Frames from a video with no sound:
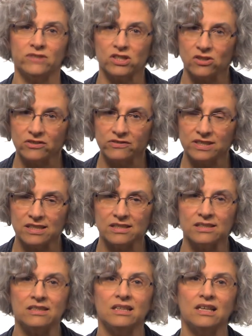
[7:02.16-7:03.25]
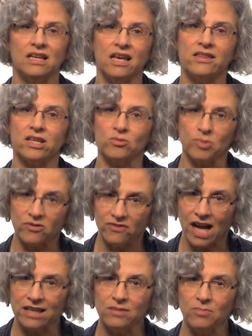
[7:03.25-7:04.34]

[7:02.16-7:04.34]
of services that are provided